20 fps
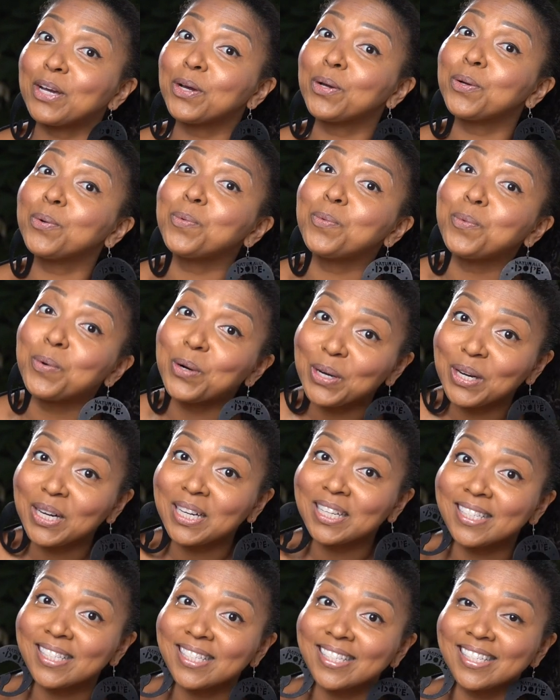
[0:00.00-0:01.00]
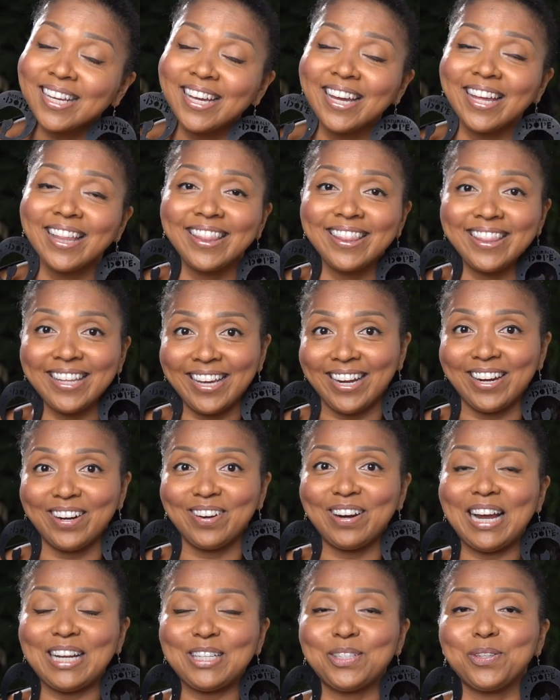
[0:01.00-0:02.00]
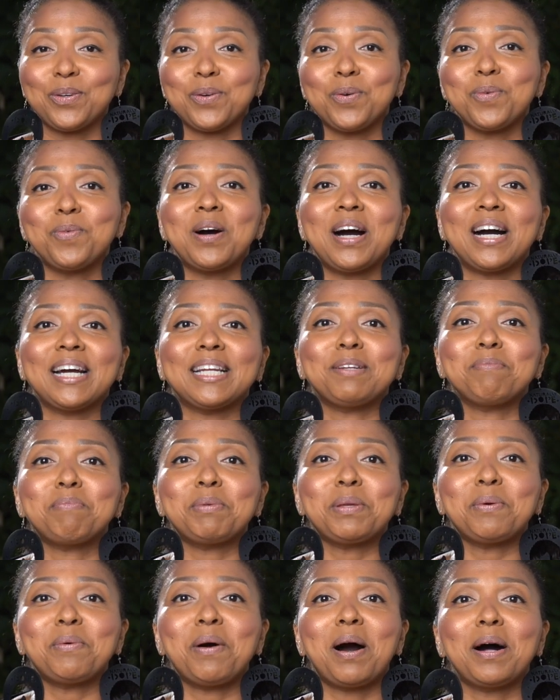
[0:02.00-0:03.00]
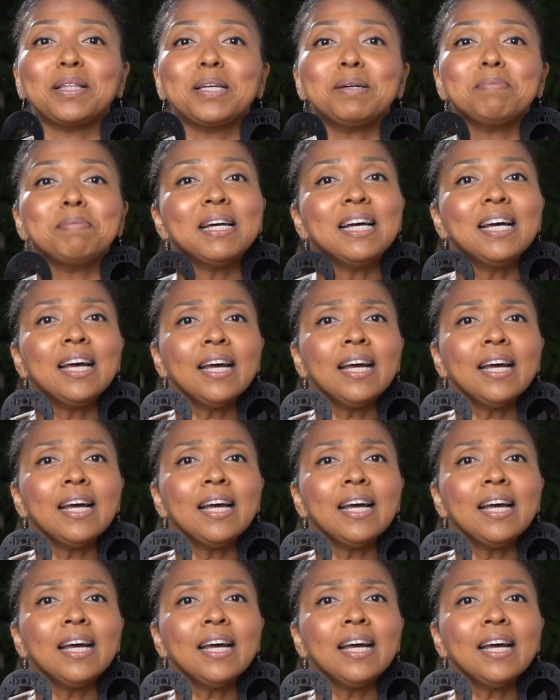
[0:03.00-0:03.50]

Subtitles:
who works there at Total Wine in Puyallup,